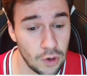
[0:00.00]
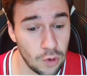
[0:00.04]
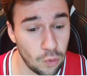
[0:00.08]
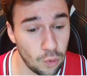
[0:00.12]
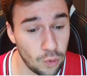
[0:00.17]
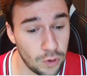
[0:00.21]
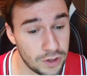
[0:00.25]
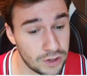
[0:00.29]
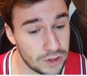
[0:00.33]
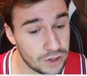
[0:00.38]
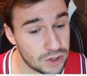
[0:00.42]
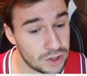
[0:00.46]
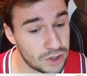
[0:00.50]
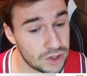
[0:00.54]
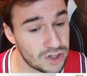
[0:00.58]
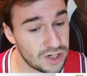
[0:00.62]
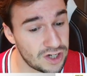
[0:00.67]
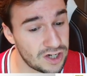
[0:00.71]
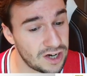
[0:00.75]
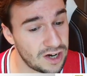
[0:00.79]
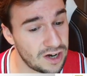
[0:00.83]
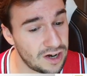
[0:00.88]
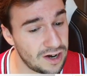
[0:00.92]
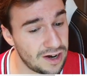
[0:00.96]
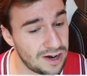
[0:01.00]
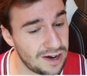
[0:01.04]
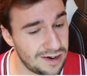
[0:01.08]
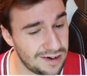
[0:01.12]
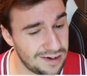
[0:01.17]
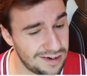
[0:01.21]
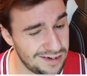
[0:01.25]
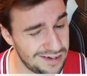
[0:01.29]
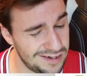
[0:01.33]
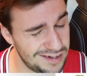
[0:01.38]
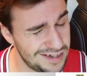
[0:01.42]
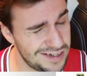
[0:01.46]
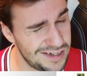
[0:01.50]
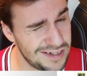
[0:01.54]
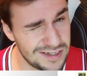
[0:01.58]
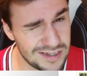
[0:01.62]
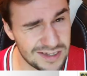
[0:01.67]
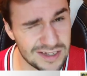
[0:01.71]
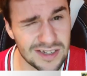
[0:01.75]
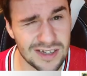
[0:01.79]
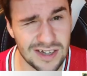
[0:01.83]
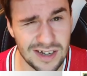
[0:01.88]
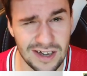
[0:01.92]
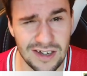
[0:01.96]
which
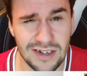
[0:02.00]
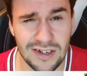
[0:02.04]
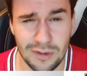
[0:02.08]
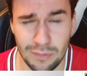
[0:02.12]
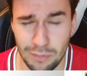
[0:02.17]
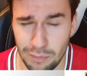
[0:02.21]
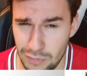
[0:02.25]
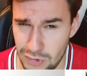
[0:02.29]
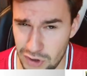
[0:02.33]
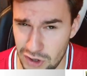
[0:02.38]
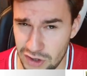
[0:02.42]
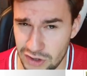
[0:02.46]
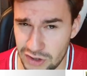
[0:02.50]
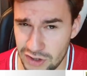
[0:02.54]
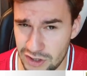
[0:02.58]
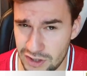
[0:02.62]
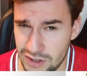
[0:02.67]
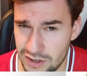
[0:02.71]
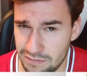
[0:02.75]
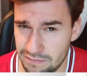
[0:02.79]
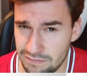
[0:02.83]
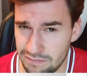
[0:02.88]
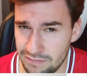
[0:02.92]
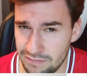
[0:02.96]
is kind of much